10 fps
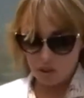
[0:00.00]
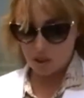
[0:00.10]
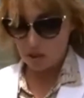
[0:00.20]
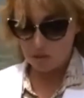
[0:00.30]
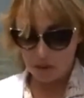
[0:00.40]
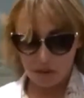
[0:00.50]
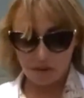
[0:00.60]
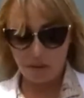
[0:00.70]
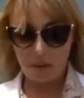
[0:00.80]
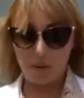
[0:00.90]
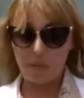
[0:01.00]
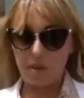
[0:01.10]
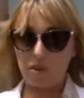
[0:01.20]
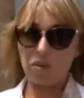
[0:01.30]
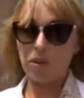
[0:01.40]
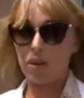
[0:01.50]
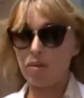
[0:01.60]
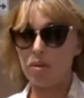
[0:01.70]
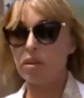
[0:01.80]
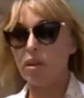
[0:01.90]
change my environment around.
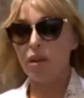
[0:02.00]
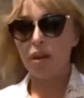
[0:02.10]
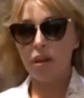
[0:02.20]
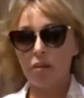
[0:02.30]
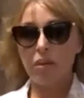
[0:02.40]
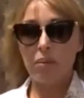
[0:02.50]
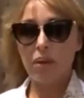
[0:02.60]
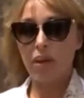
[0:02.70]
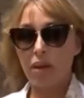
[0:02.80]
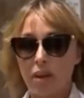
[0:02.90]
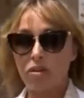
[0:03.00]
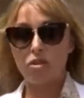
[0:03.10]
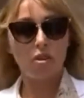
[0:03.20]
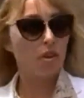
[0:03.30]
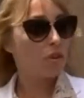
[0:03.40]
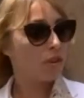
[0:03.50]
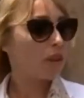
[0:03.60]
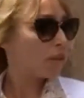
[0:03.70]
Maybe uh, start a new life